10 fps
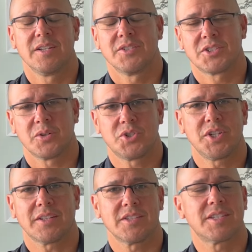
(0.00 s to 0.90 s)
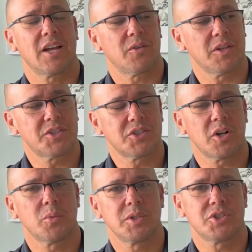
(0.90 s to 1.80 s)
So check this out. Let's
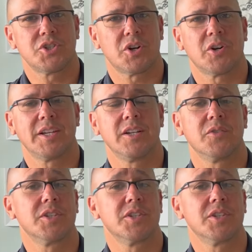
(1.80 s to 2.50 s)
start with this chart here.